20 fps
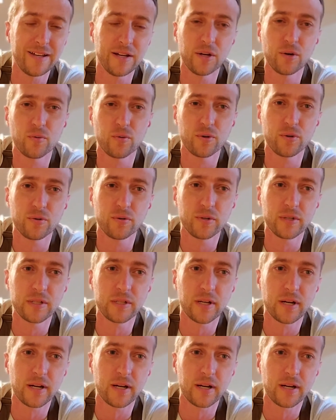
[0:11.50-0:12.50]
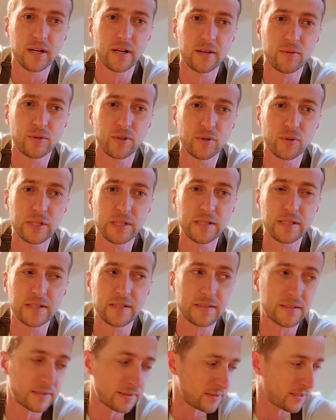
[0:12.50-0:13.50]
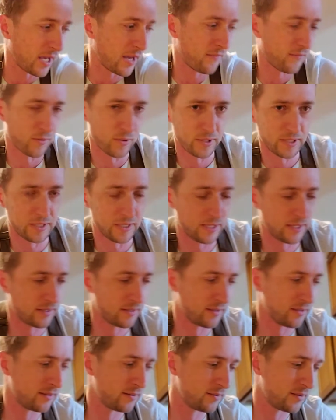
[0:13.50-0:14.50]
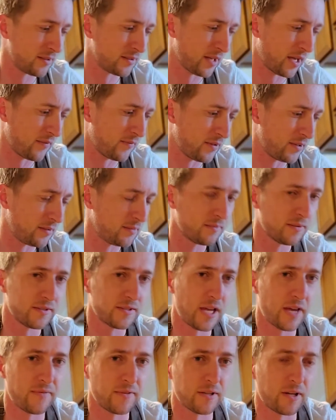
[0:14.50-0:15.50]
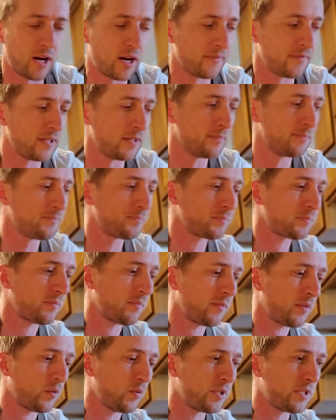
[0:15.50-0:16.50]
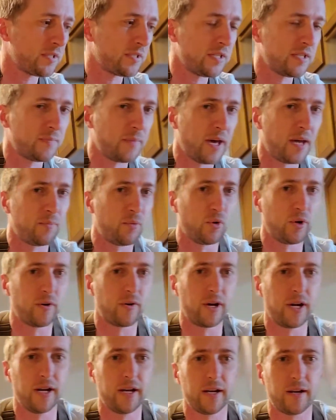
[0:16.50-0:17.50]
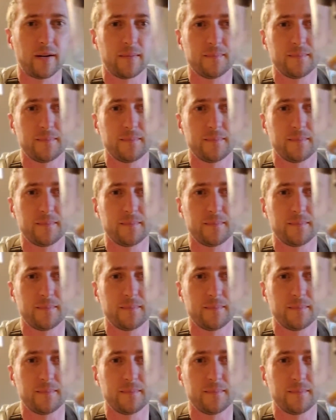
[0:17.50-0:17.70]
We're doing the cipher today, the siphon coffee, which is this bad boy right here.